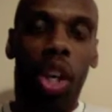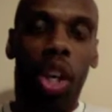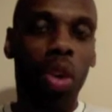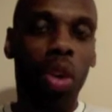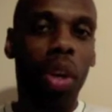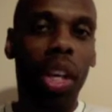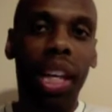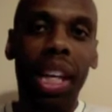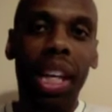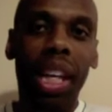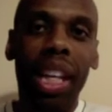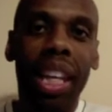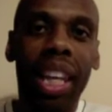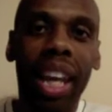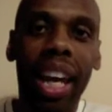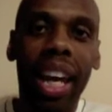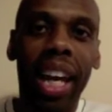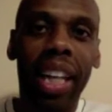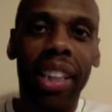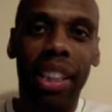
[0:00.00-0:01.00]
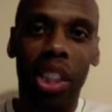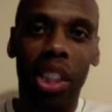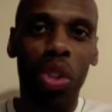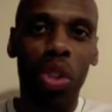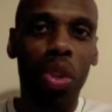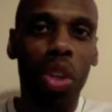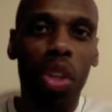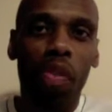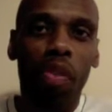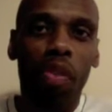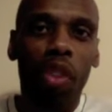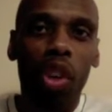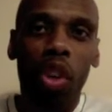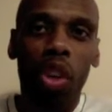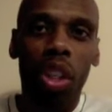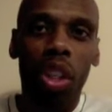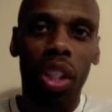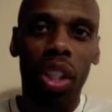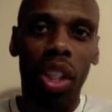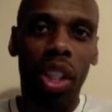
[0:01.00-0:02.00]
you can eat less, and you can feel
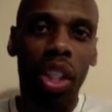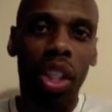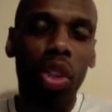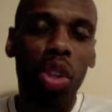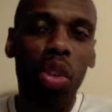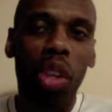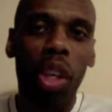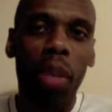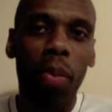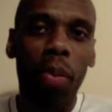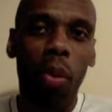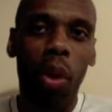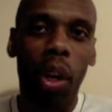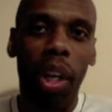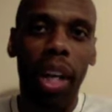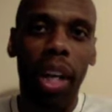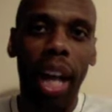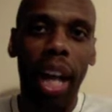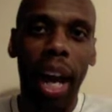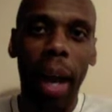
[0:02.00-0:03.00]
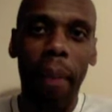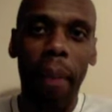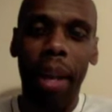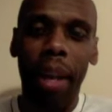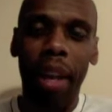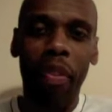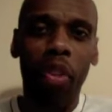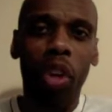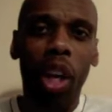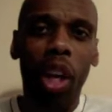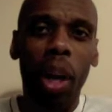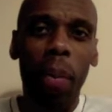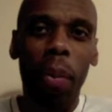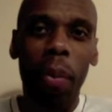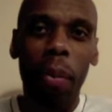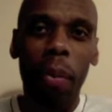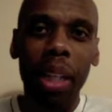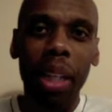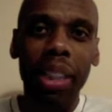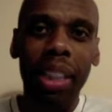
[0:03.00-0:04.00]
good, and you can keep working out. But after a
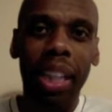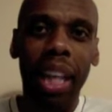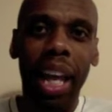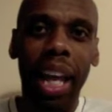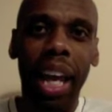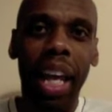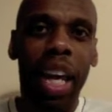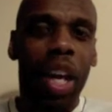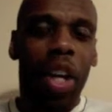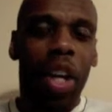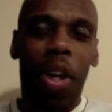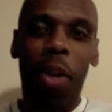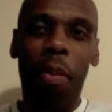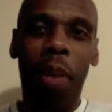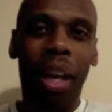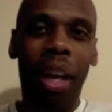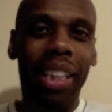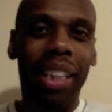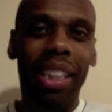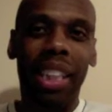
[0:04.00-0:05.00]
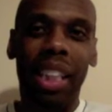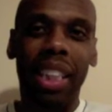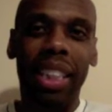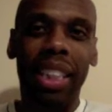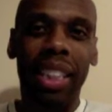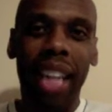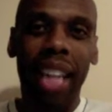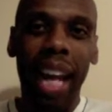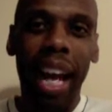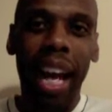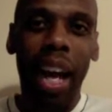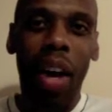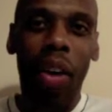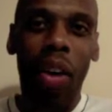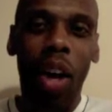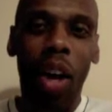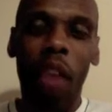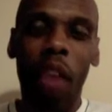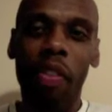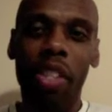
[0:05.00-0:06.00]
couple of months of that, your body shuts down.
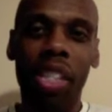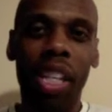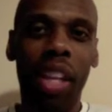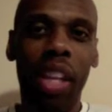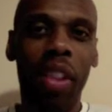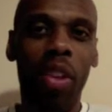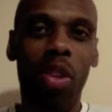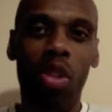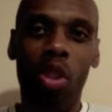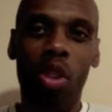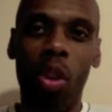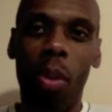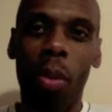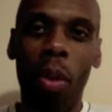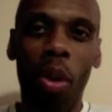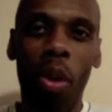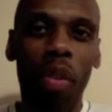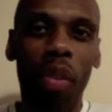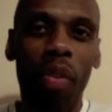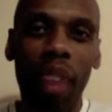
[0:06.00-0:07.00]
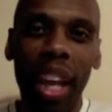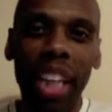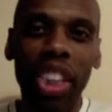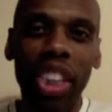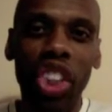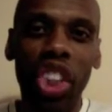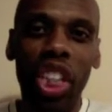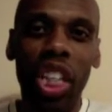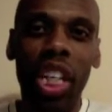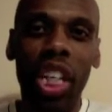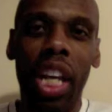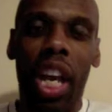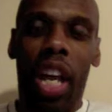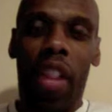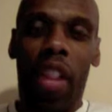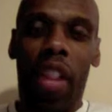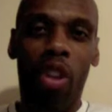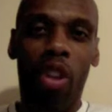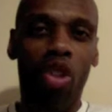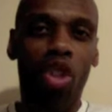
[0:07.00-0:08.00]
All of a sudden, there's no motivation,
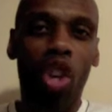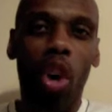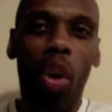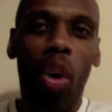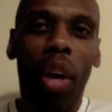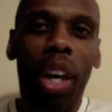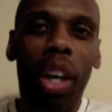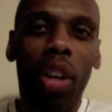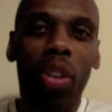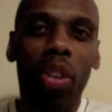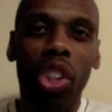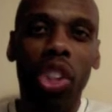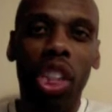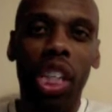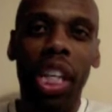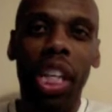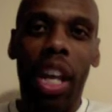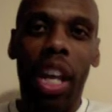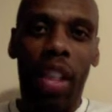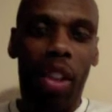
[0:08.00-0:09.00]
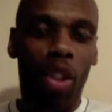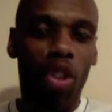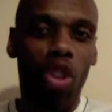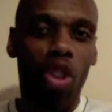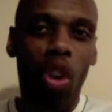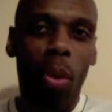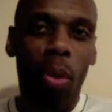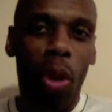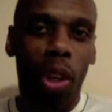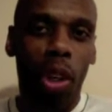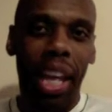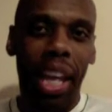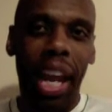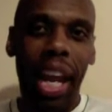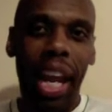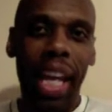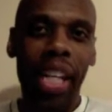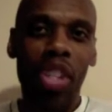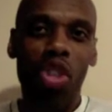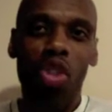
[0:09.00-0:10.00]
there's no energy, there's no more
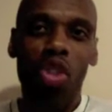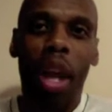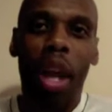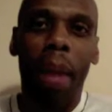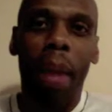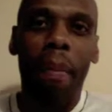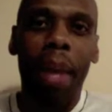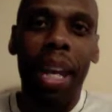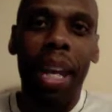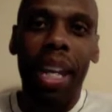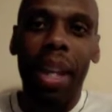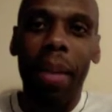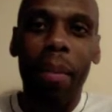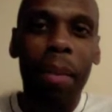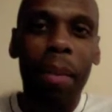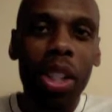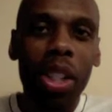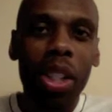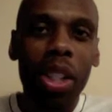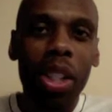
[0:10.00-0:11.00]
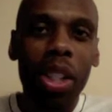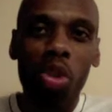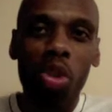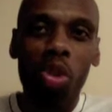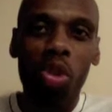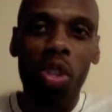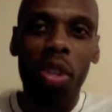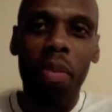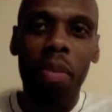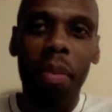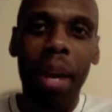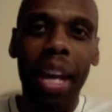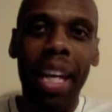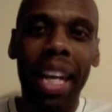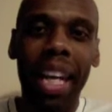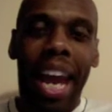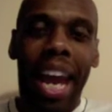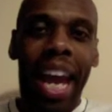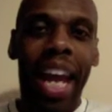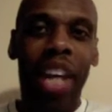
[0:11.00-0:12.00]
gains, you're not making the muscle you used to
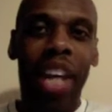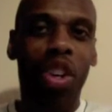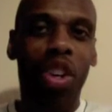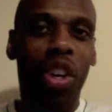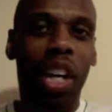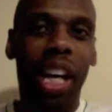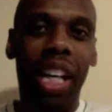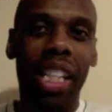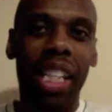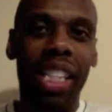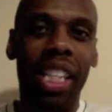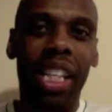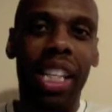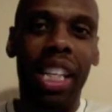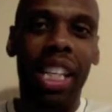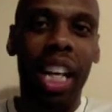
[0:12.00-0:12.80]
make, and you're constantly